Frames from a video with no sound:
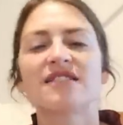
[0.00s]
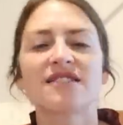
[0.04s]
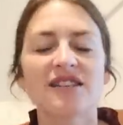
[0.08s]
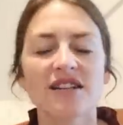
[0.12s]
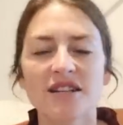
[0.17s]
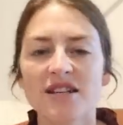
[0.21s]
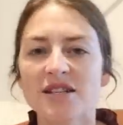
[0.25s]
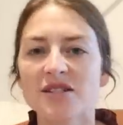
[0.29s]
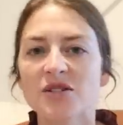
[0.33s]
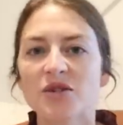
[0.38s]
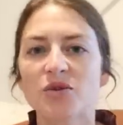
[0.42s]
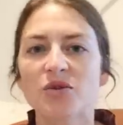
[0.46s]

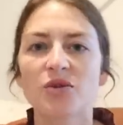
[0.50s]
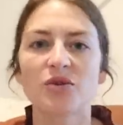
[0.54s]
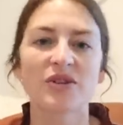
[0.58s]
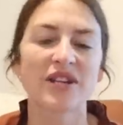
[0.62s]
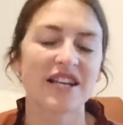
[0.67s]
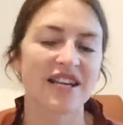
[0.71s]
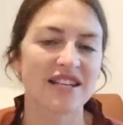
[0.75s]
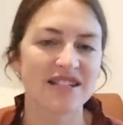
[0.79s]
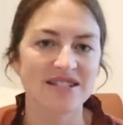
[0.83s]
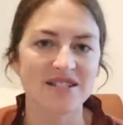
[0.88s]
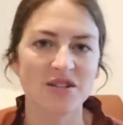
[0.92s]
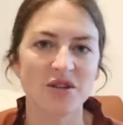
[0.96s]
Sunday school,
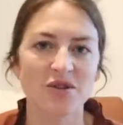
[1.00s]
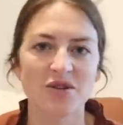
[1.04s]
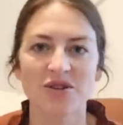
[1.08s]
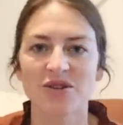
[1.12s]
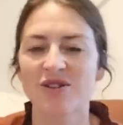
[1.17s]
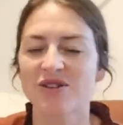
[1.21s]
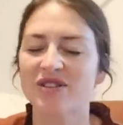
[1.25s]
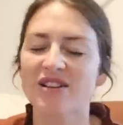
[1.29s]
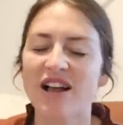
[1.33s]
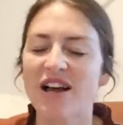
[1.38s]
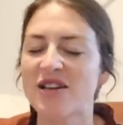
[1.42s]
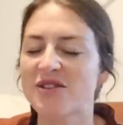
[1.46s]
they get to go
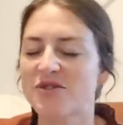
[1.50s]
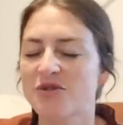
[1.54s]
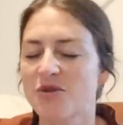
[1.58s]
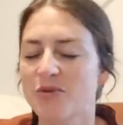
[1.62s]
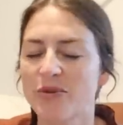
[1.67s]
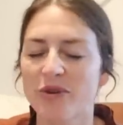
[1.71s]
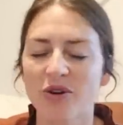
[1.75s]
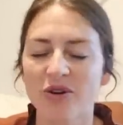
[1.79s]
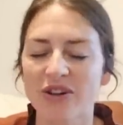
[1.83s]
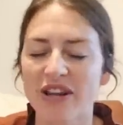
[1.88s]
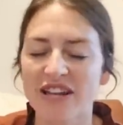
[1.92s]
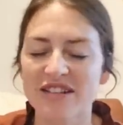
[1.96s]
to a
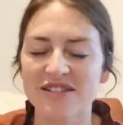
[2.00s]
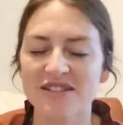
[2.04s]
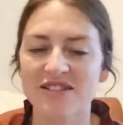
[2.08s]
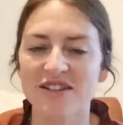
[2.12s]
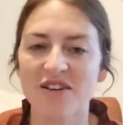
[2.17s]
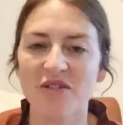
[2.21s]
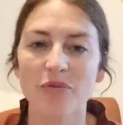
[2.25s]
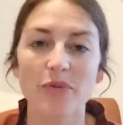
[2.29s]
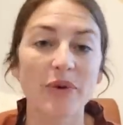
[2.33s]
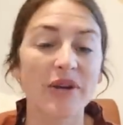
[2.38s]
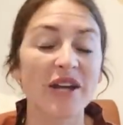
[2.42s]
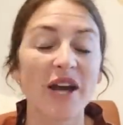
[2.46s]
classroom and all that
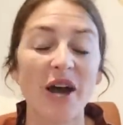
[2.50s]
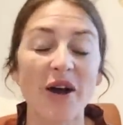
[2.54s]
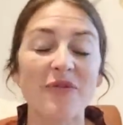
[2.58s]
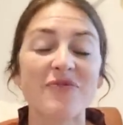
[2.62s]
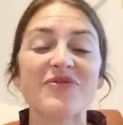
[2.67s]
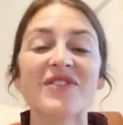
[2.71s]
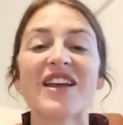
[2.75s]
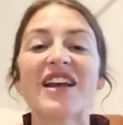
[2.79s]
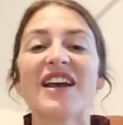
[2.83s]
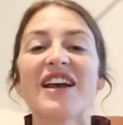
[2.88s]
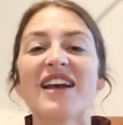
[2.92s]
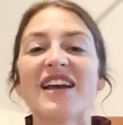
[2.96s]
stuff. But
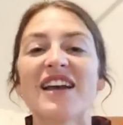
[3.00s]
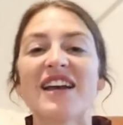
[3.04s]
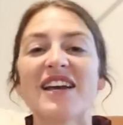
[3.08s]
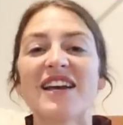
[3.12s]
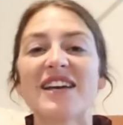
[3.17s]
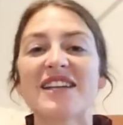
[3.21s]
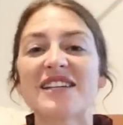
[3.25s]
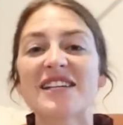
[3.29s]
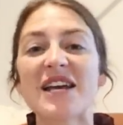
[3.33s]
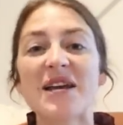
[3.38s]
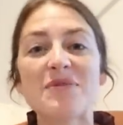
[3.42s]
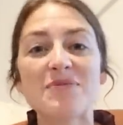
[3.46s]
yeah,
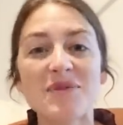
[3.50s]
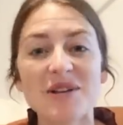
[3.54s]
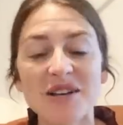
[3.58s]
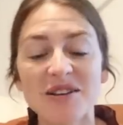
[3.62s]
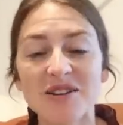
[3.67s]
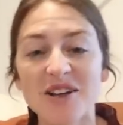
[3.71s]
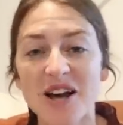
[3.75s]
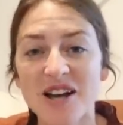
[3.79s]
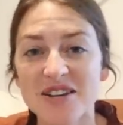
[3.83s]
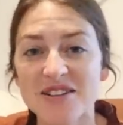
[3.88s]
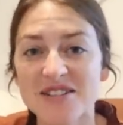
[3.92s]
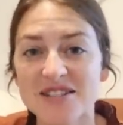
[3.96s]
it can be
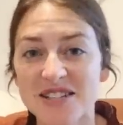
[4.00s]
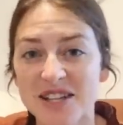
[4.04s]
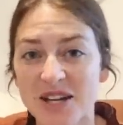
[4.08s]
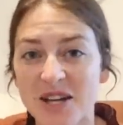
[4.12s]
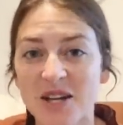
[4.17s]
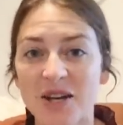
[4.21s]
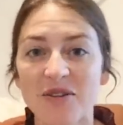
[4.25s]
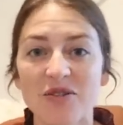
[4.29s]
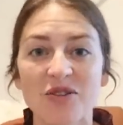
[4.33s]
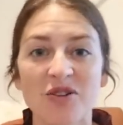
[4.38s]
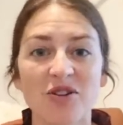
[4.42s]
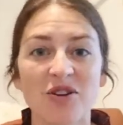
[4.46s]
a lot of
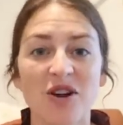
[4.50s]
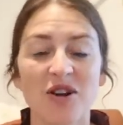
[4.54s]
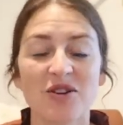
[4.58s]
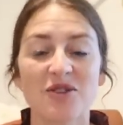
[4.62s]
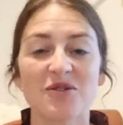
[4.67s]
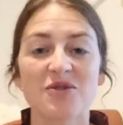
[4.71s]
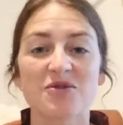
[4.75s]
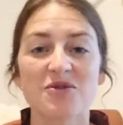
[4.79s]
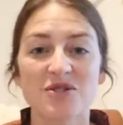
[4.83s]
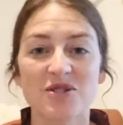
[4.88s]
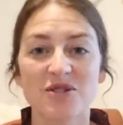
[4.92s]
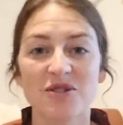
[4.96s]
sitting if you're
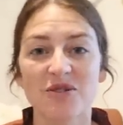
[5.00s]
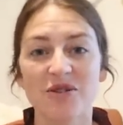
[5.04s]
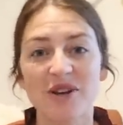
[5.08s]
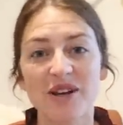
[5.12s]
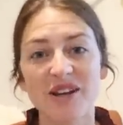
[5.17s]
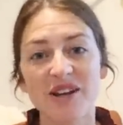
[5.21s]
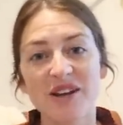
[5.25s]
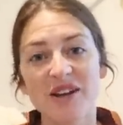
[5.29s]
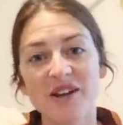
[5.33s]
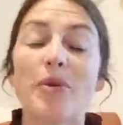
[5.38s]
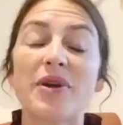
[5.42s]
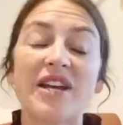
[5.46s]
not used to
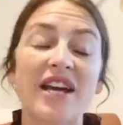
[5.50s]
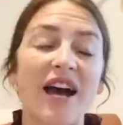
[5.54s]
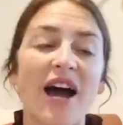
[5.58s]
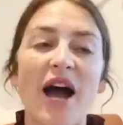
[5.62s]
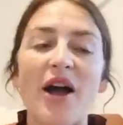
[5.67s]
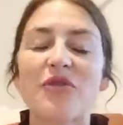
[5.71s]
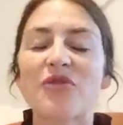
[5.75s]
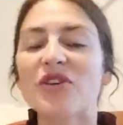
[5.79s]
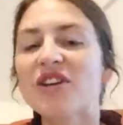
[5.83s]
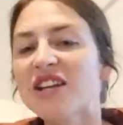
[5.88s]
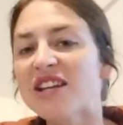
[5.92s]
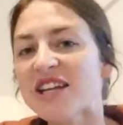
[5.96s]
it. But yeah,
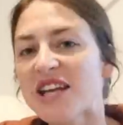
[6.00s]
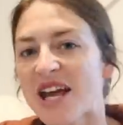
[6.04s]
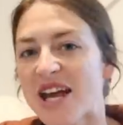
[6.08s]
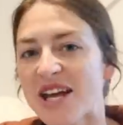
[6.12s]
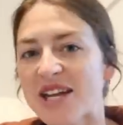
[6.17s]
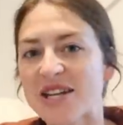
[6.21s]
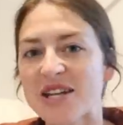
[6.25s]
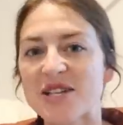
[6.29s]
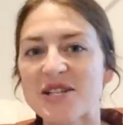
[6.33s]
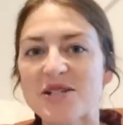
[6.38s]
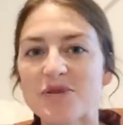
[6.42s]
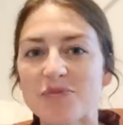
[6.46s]
I really
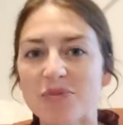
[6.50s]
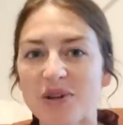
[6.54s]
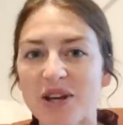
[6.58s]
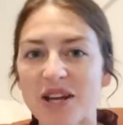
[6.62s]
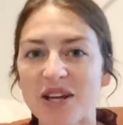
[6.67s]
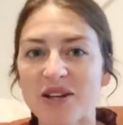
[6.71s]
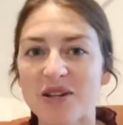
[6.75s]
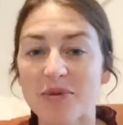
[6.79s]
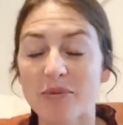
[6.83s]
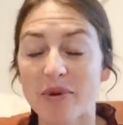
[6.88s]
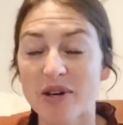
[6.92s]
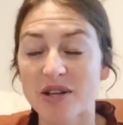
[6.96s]
can't
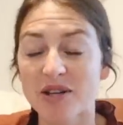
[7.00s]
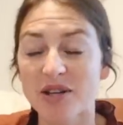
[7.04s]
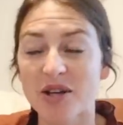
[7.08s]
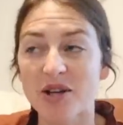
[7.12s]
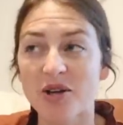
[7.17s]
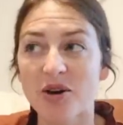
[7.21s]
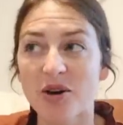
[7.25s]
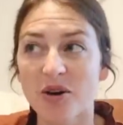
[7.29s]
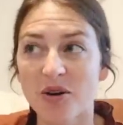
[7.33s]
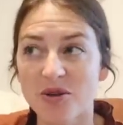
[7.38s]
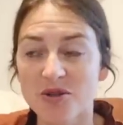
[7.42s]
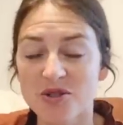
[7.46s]
explain the
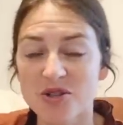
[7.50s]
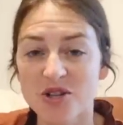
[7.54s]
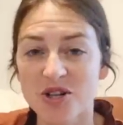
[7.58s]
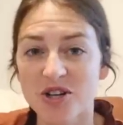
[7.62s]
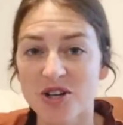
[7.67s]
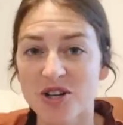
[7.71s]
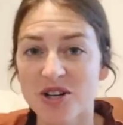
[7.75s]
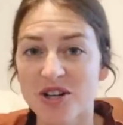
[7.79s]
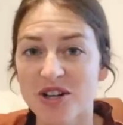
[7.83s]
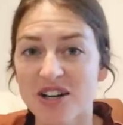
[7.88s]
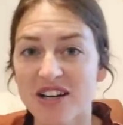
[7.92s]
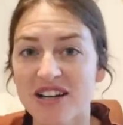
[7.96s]
Mennonite
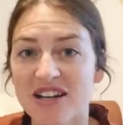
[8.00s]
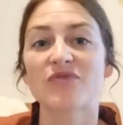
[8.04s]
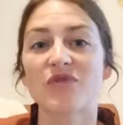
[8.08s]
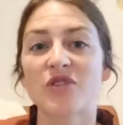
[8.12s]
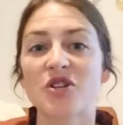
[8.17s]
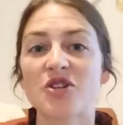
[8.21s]
culture.